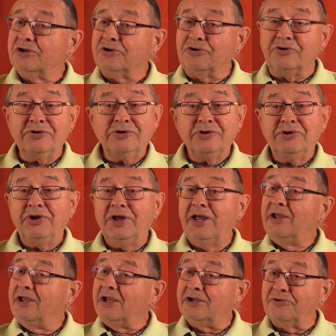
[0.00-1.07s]
good
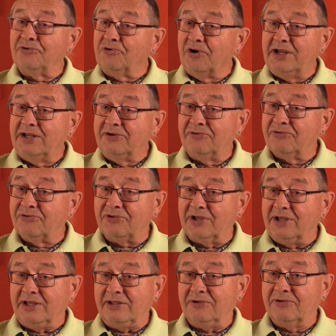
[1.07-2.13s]
and great
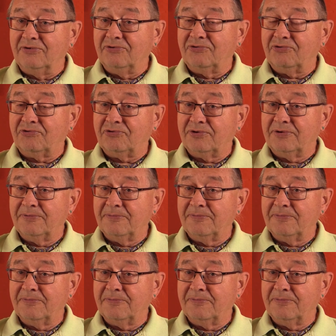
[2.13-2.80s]
things.